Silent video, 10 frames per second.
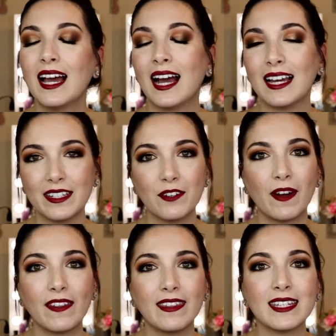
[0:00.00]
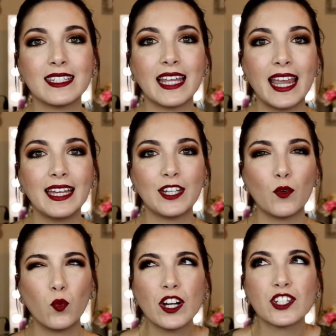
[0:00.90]
I did find this and it
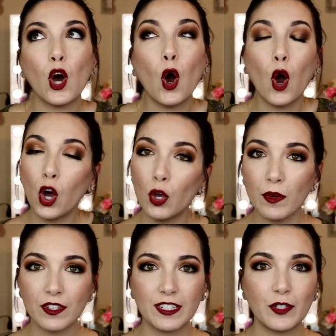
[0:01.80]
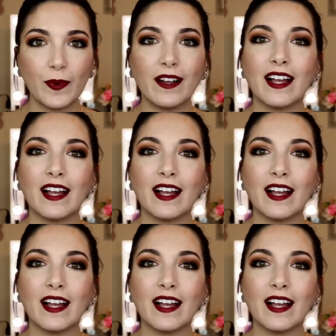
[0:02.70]
works almost as well.